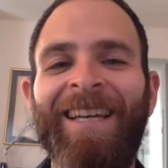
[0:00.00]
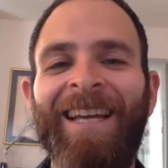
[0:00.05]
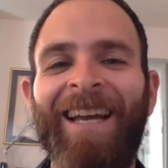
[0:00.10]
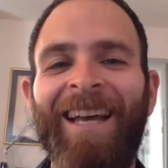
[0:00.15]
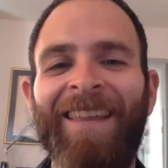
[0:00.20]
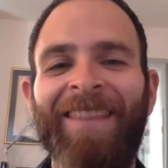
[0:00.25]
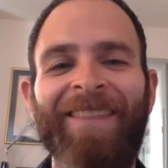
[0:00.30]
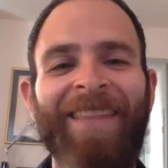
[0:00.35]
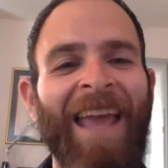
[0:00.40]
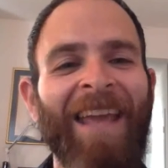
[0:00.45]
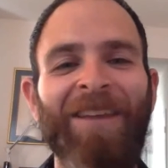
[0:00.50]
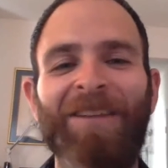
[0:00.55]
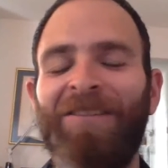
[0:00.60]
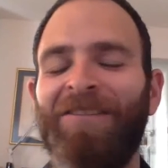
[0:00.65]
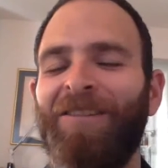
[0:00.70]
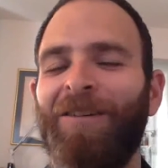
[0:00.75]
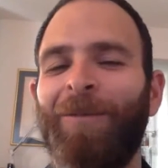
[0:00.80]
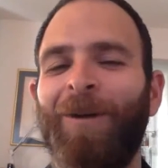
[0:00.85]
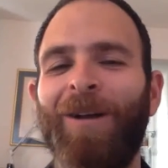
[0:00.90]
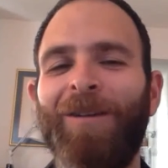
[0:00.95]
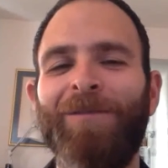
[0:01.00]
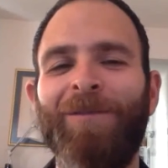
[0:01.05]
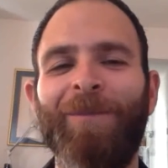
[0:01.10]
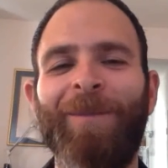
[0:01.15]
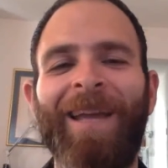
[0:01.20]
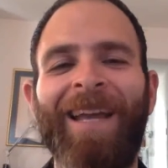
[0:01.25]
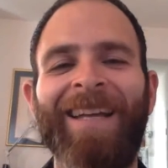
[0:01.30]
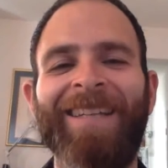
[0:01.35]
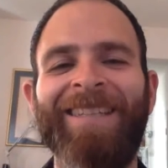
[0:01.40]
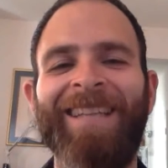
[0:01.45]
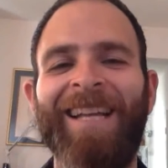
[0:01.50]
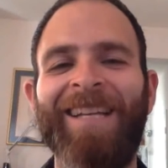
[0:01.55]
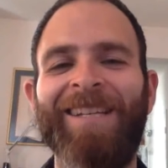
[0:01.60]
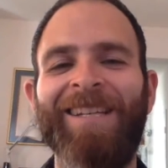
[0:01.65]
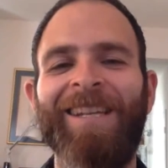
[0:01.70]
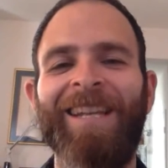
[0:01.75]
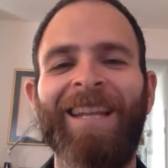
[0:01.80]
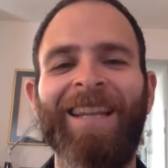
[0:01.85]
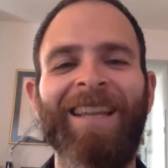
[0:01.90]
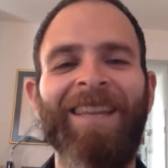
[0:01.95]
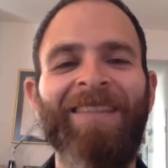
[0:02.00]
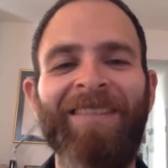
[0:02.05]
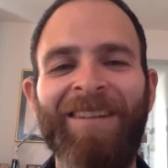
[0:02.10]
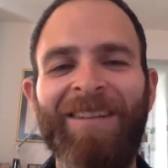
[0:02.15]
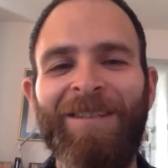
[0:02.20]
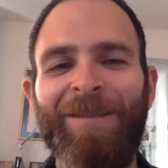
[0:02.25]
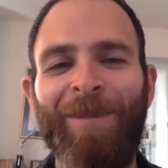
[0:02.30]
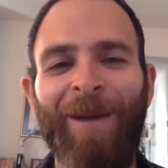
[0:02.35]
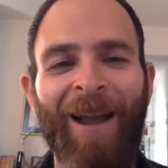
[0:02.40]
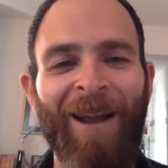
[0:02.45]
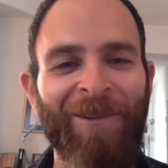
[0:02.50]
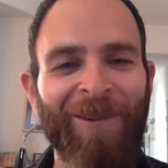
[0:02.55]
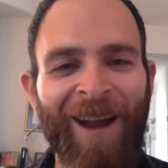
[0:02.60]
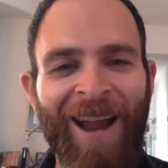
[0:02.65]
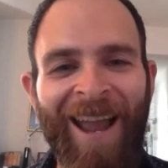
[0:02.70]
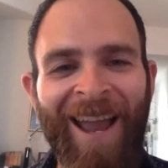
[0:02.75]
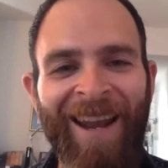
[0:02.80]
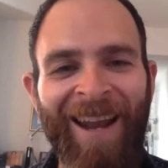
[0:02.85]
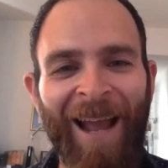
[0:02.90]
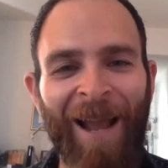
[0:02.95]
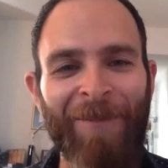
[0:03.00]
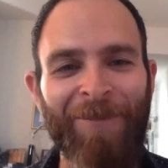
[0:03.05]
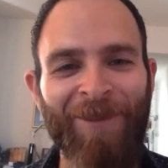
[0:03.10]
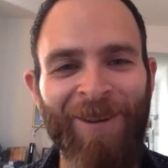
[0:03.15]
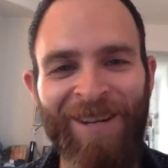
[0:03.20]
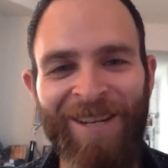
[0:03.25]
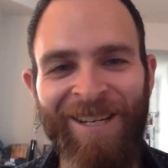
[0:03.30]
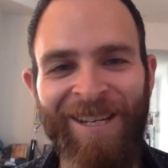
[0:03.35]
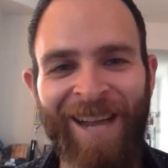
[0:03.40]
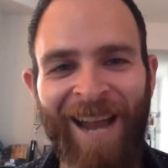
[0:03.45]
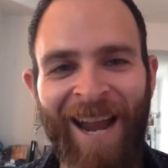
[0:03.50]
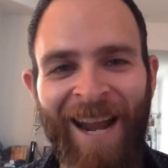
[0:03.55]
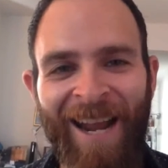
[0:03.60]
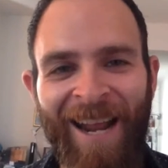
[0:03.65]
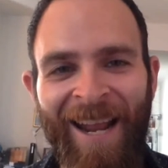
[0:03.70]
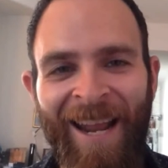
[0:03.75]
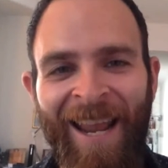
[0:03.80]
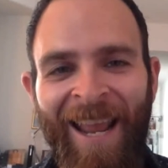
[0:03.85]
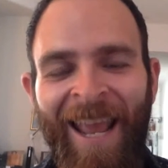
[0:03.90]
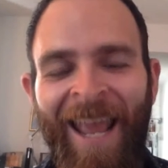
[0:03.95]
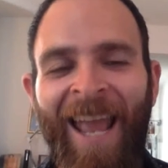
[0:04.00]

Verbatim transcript: Uh, thank you so much for paying attention and listening to my rant. I appreciate it.